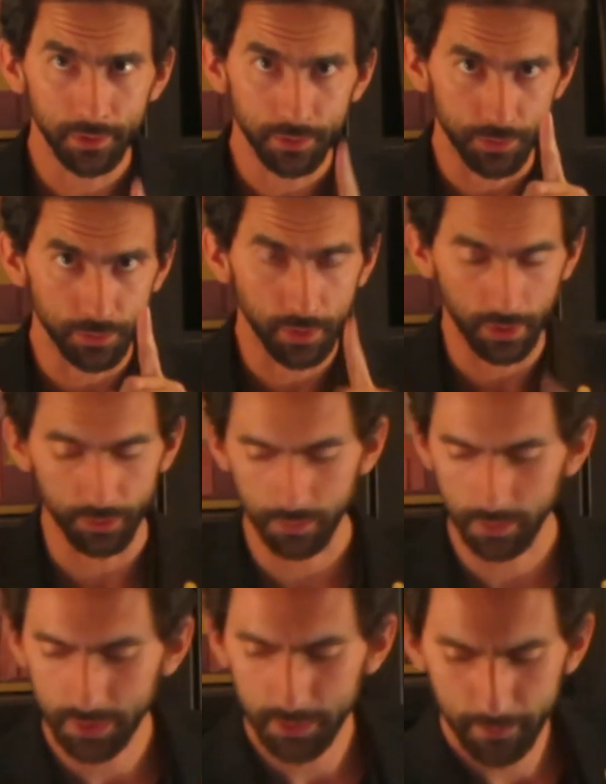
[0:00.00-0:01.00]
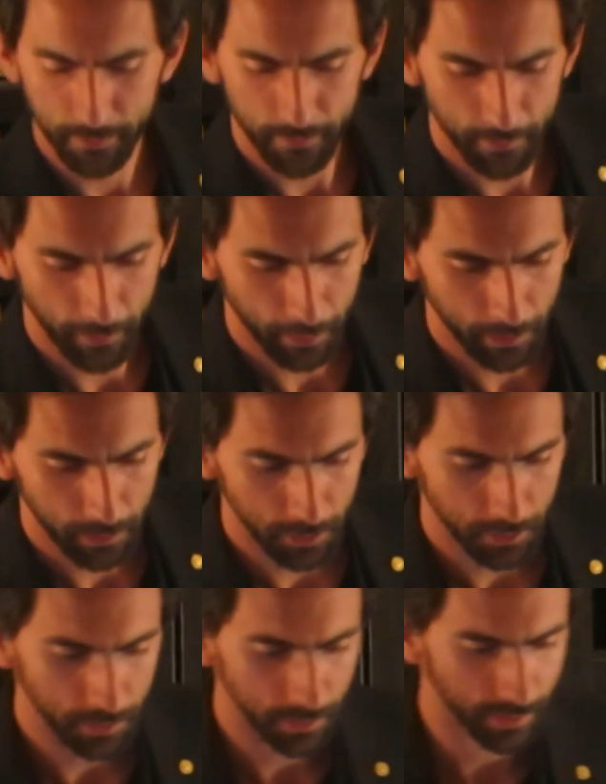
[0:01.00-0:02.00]
to 2 countries,
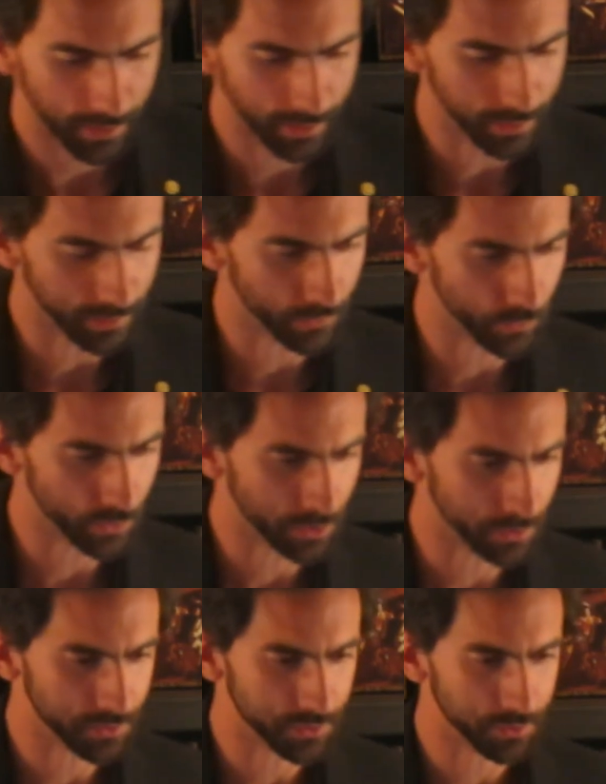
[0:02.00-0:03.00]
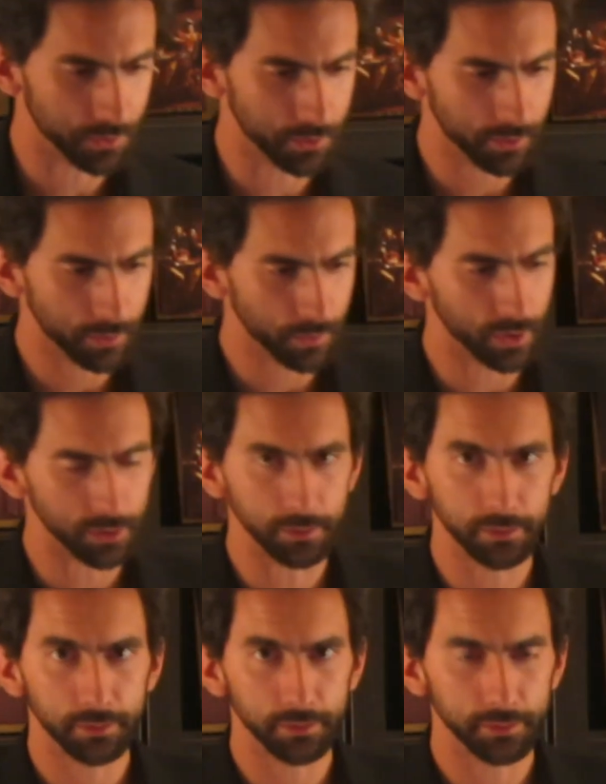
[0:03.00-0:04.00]
and we're going to
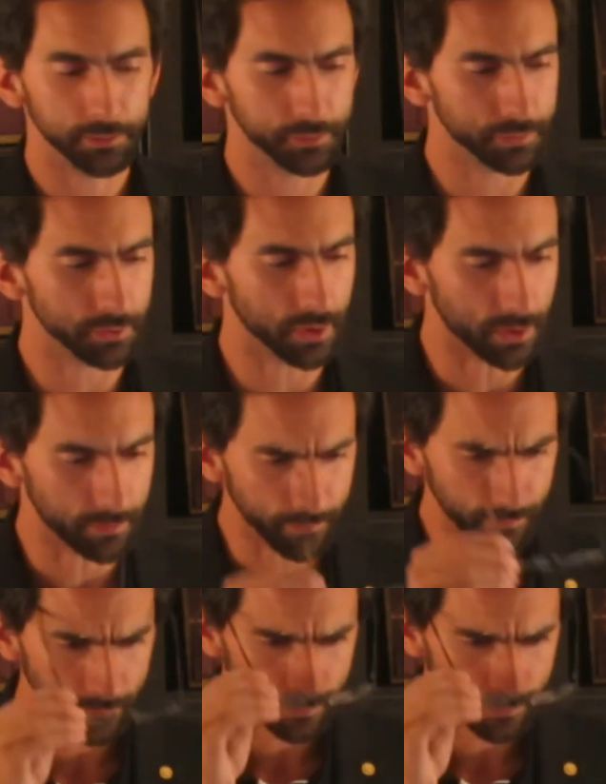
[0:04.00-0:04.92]
quote from